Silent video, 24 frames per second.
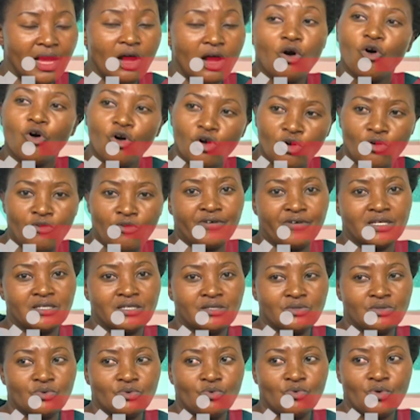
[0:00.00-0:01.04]
all of us
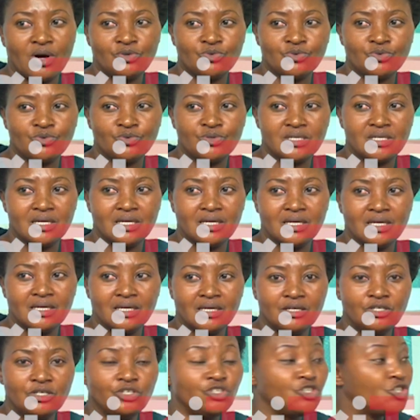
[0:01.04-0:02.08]
want to see
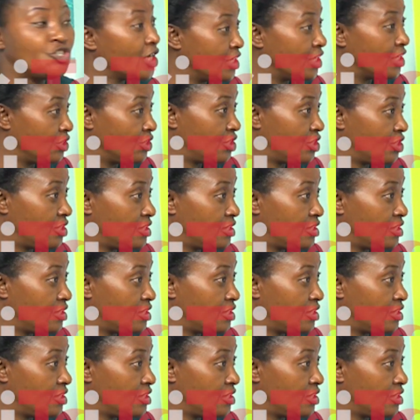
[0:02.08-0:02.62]
change.